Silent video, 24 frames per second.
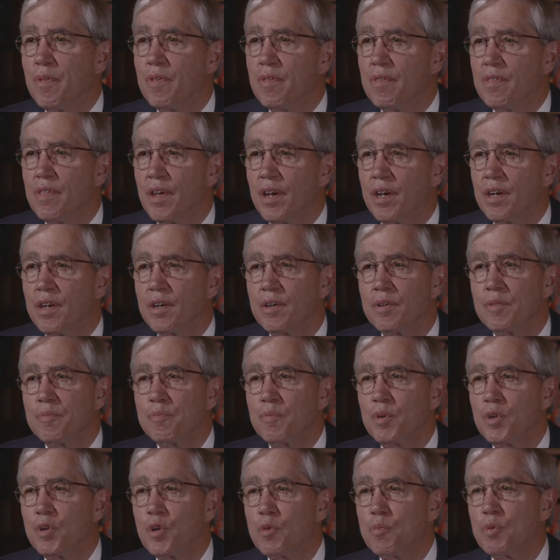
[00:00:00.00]
There,
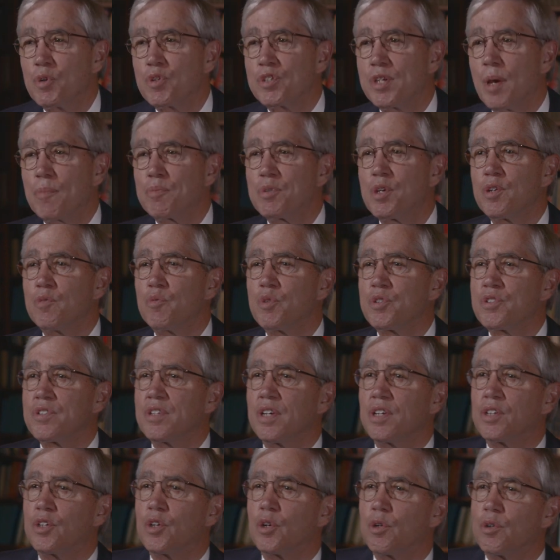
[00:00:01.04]
her perception was
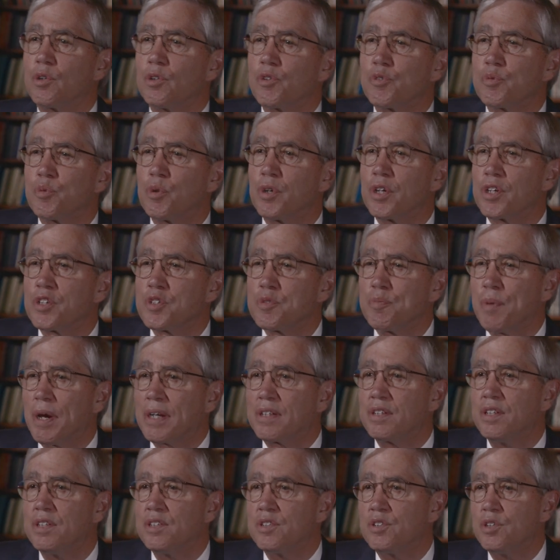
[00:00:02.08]
that girls were
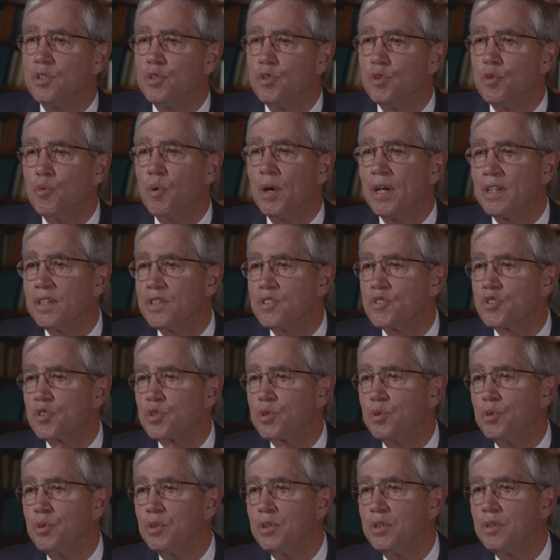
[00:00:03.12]
expected to do well in
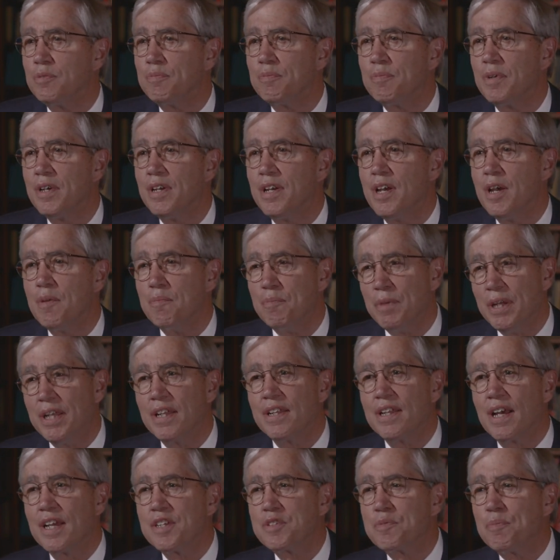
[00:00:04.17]
school, meet
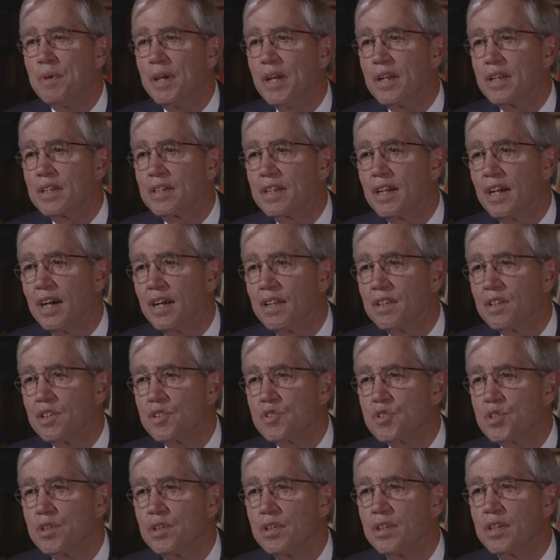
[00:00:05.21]
a nice man at
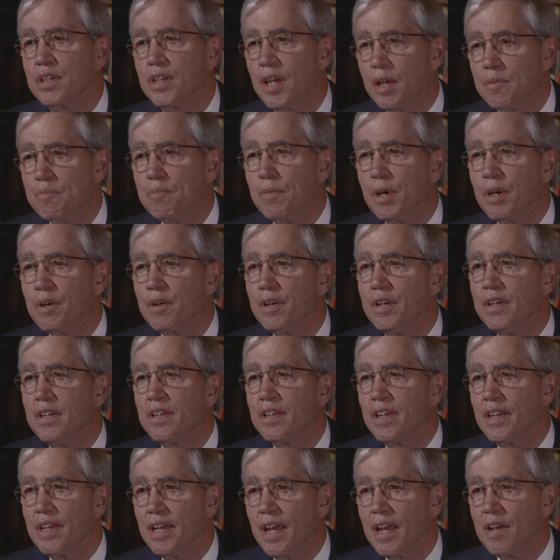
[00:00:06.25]
college, get married,
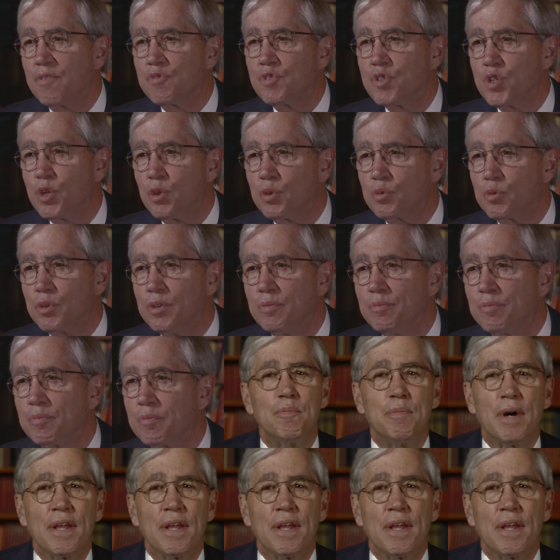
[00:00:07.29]
and have children.